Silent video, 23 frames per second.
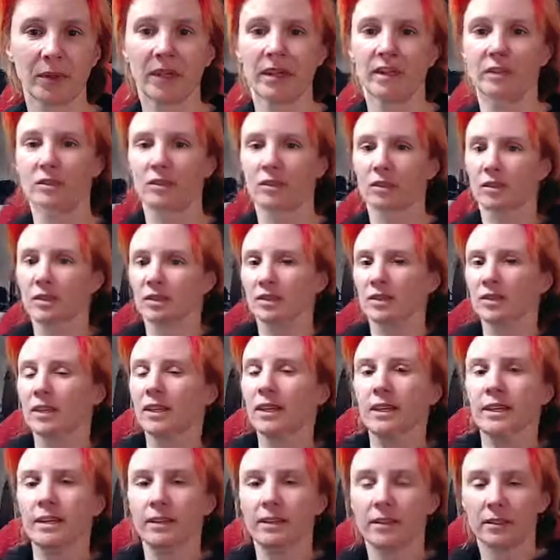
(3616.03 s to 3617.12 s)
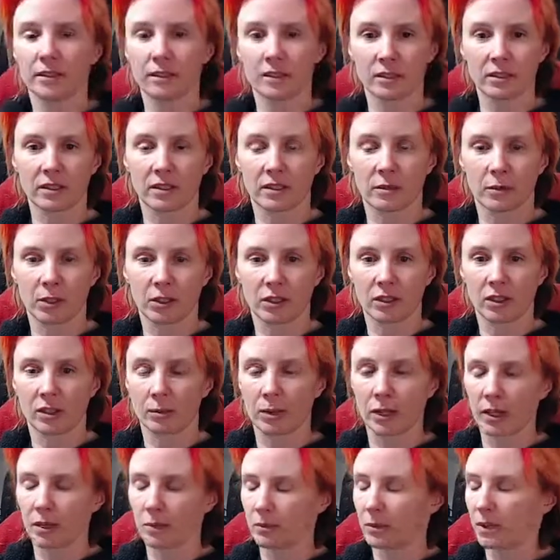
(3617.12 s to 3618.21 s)
So there's the commission
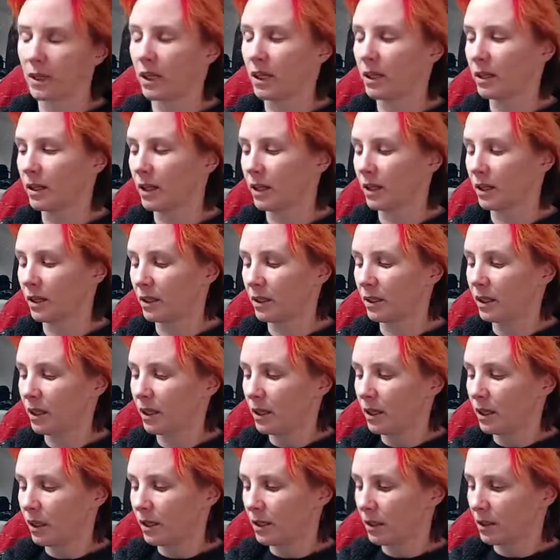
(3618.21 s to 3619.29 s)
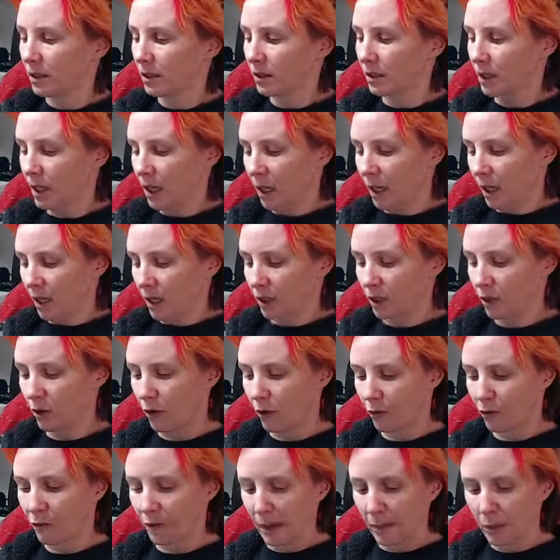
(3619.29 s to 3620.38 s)
coming up, and then so
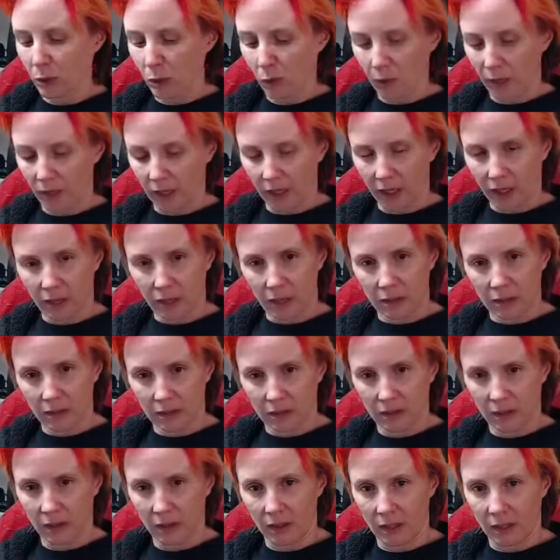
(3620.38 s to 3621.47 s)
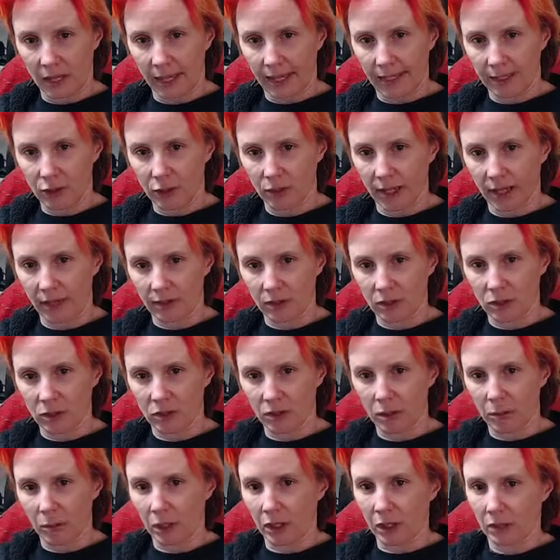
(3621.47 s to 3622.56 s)
February, now that I actually have a
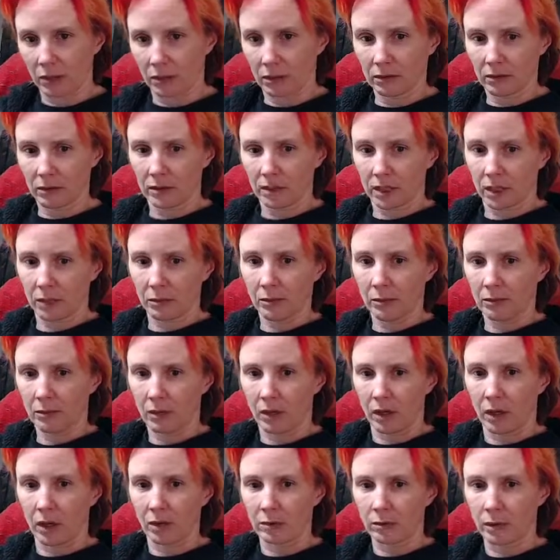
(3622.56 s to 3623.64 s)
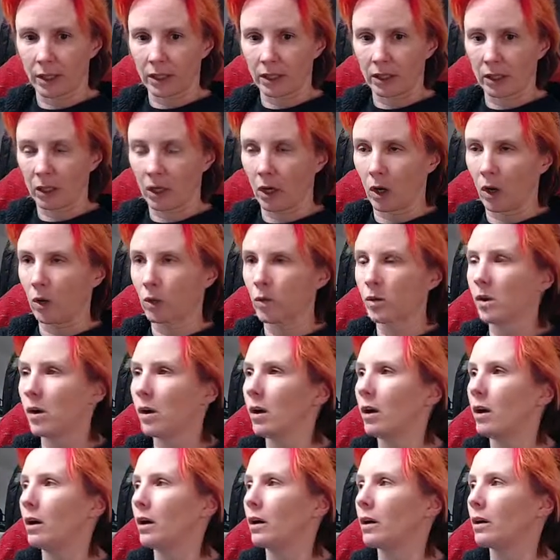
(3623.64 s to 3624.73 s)
streaming setup all ready to go,
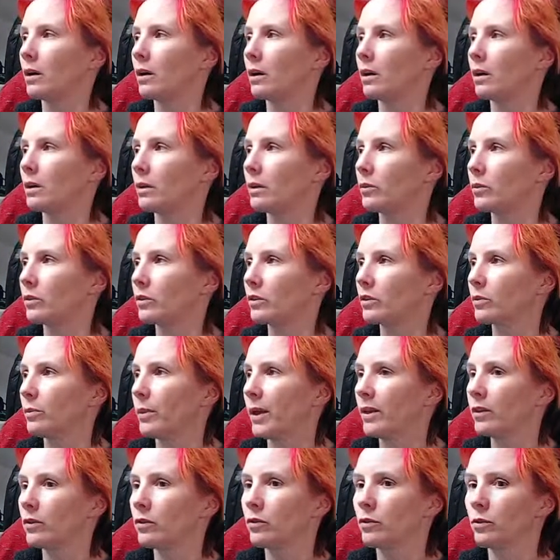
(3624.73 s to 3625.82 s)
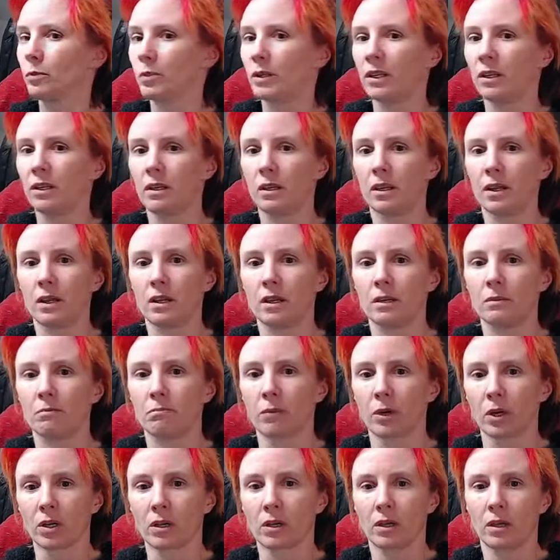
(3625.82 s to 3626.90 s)
was meant to be a
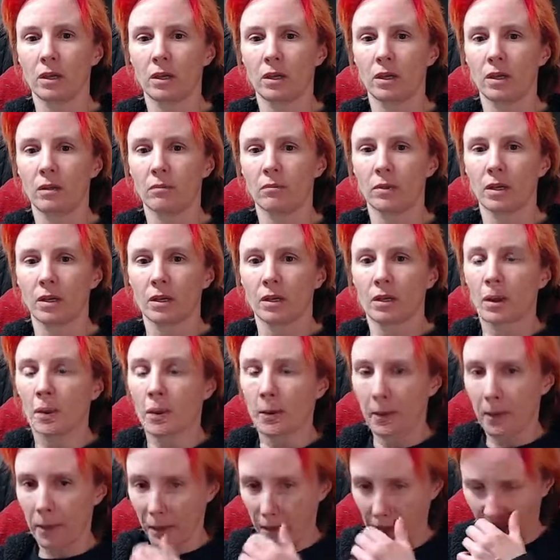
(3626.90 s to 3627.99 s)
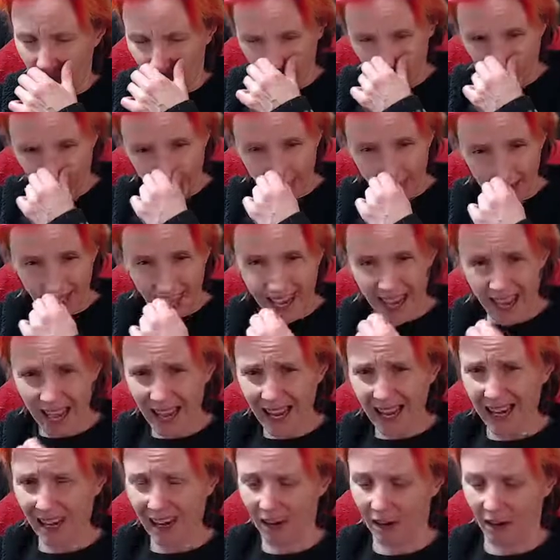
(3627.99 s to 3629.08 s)
bird-themed
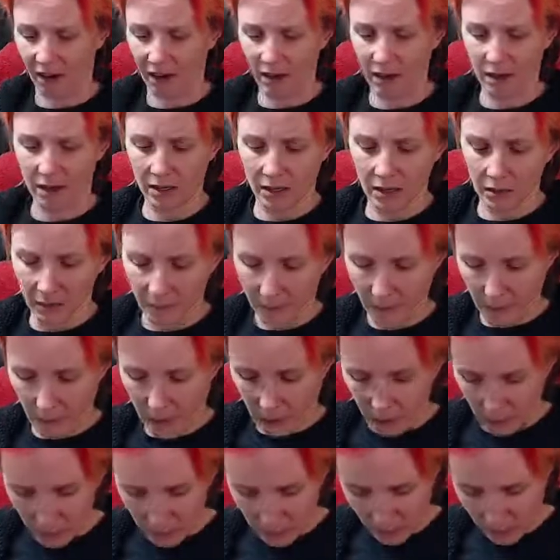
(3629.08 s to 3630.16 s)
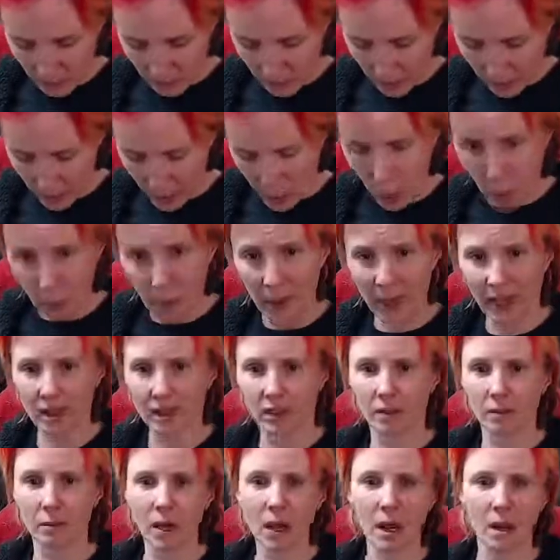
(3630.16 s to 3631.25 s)
cat here. This is why I don't pick
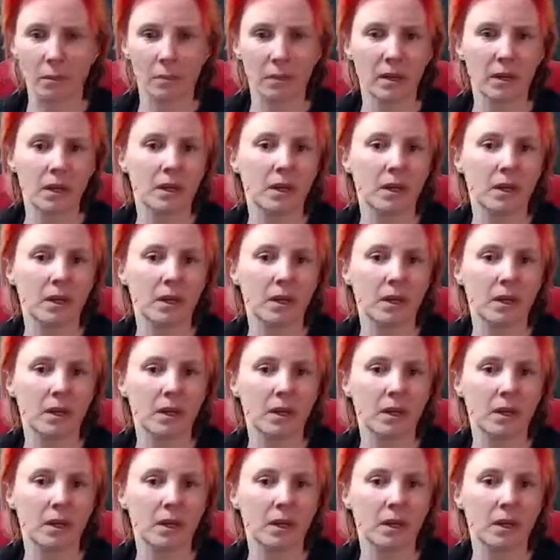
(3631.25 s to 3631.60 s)
them up.